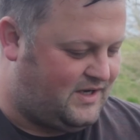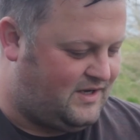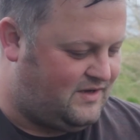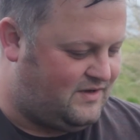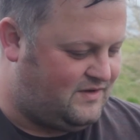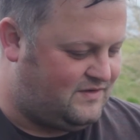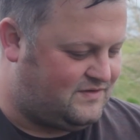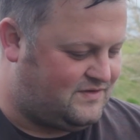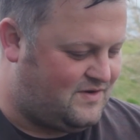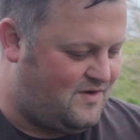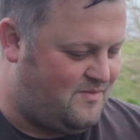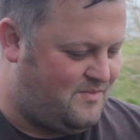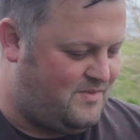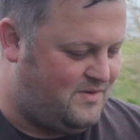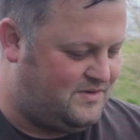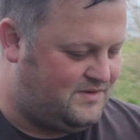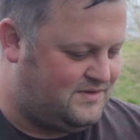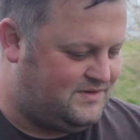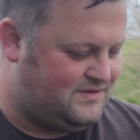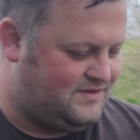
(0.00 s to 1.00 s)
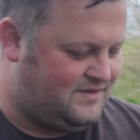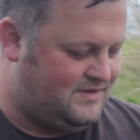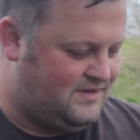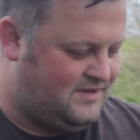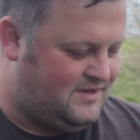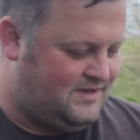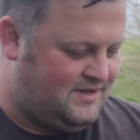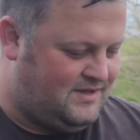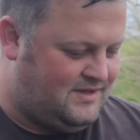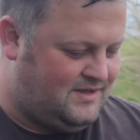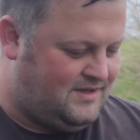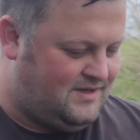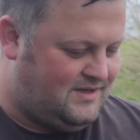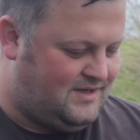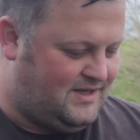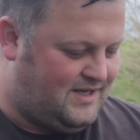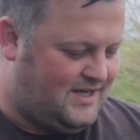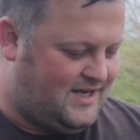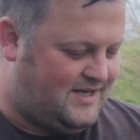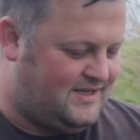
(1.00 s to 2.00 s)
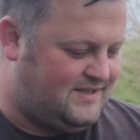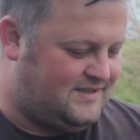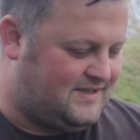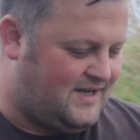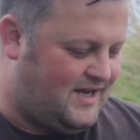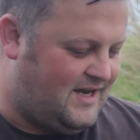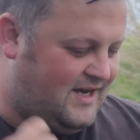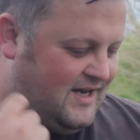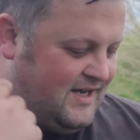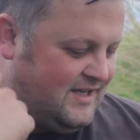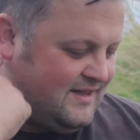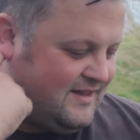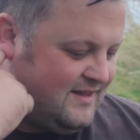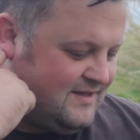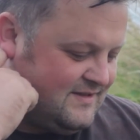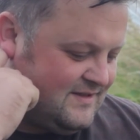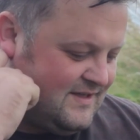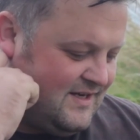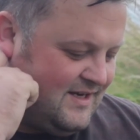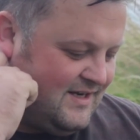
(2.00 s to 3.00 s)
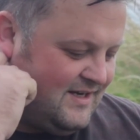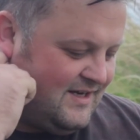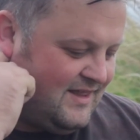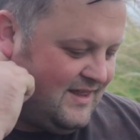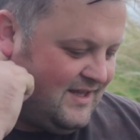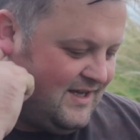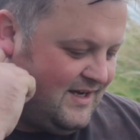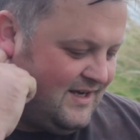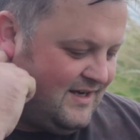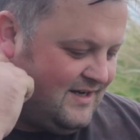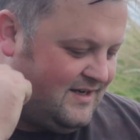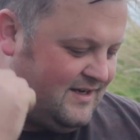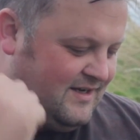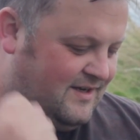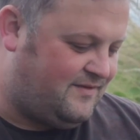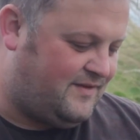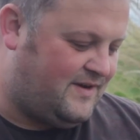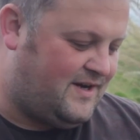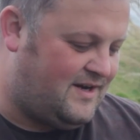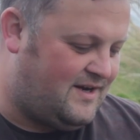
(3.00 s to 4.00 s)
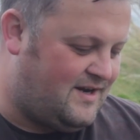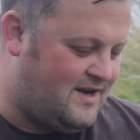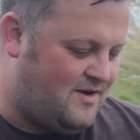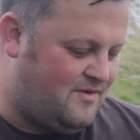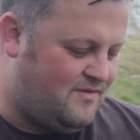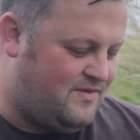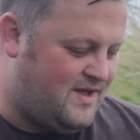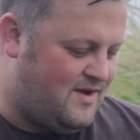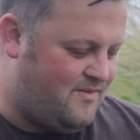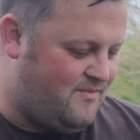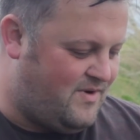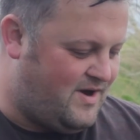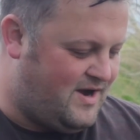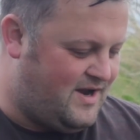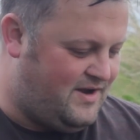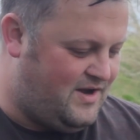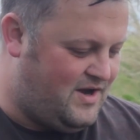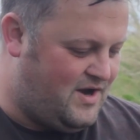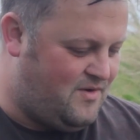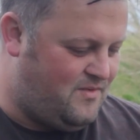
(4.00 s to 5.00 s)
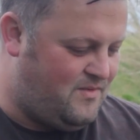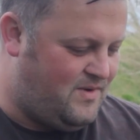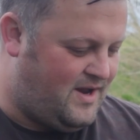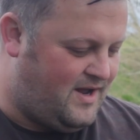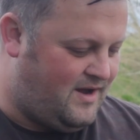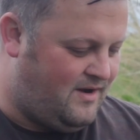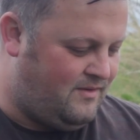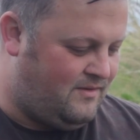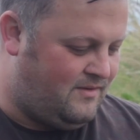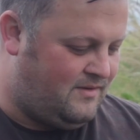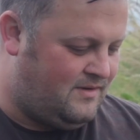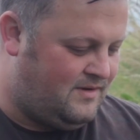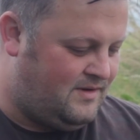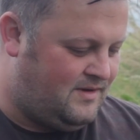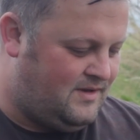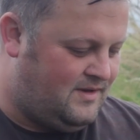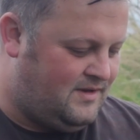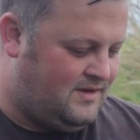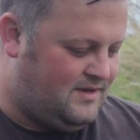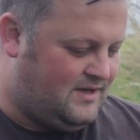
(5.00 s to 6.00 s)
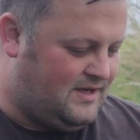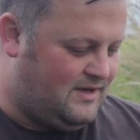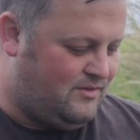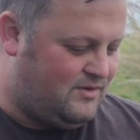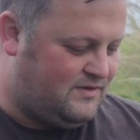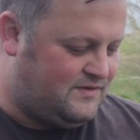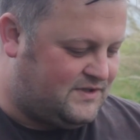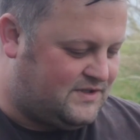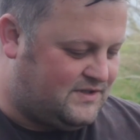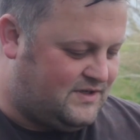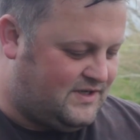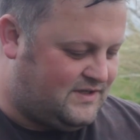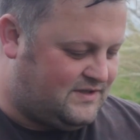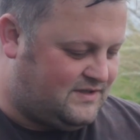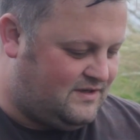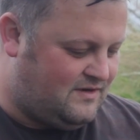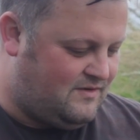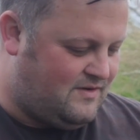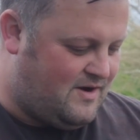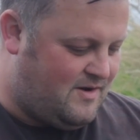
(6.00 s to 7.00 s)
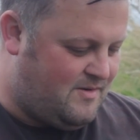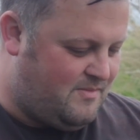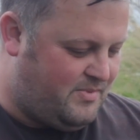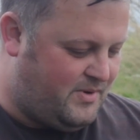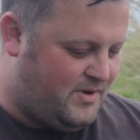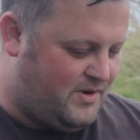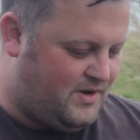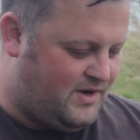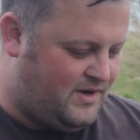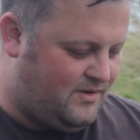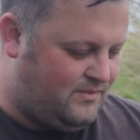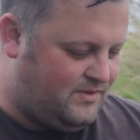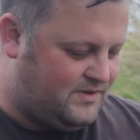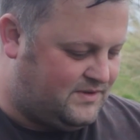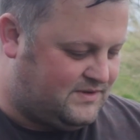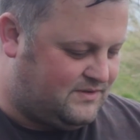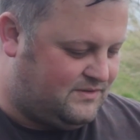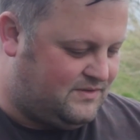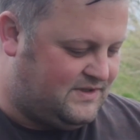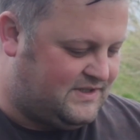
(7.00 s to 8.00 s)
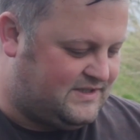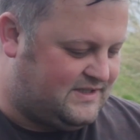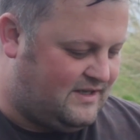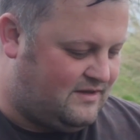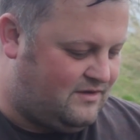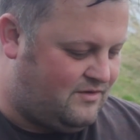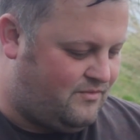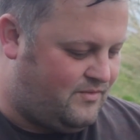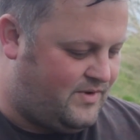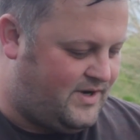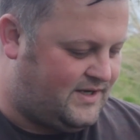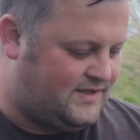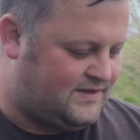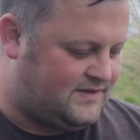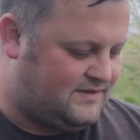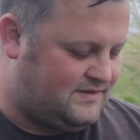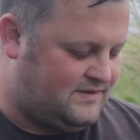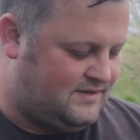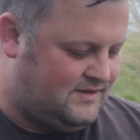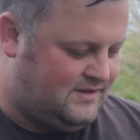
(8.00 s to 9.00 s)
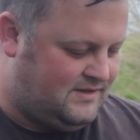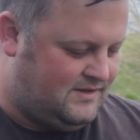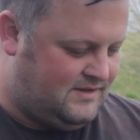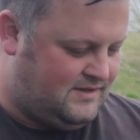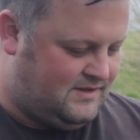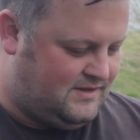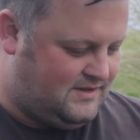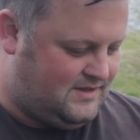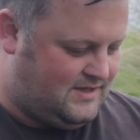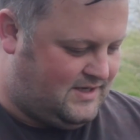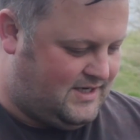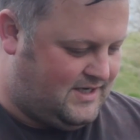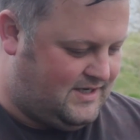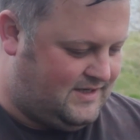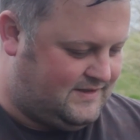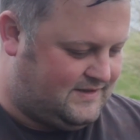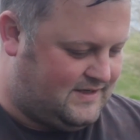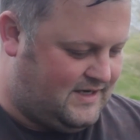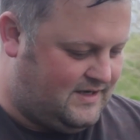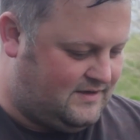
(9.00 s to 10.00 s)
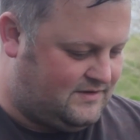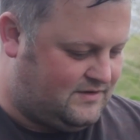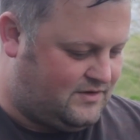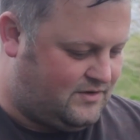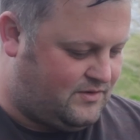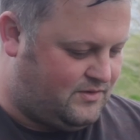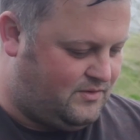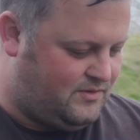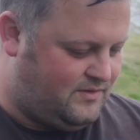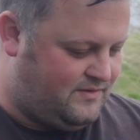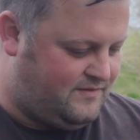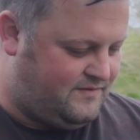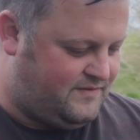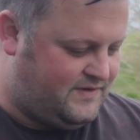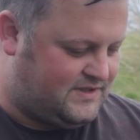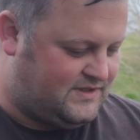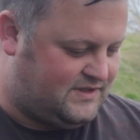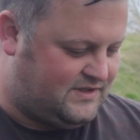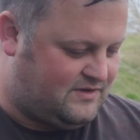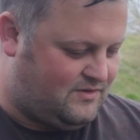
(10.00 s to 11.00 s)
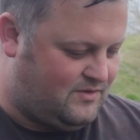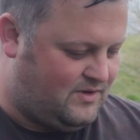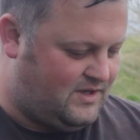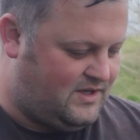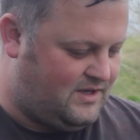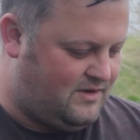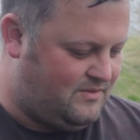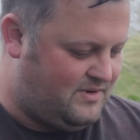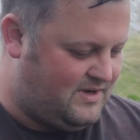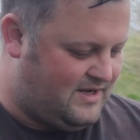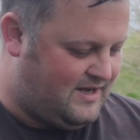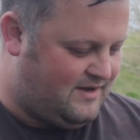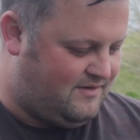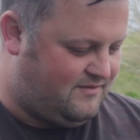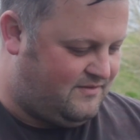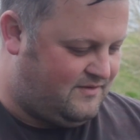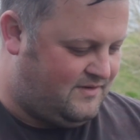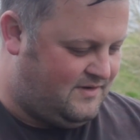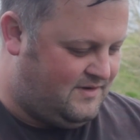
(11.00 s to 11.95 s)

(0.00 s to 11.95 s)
hurt so much. In hindsight, I sit and think, if I had known then what I know now, I would have stressed to you how important it was to understand the risks. Yet hindsight is a cruel and vicious quality we have,